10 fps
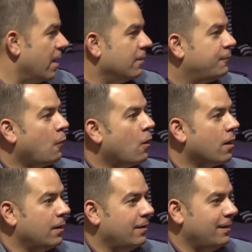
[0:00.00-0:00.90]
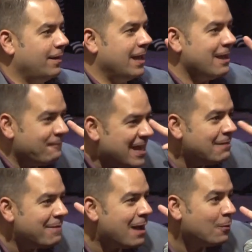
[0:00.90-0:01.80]
For if any
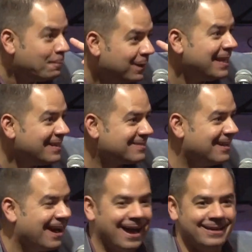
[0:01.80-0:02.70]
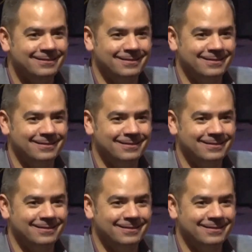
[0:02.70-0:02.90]
man would please God,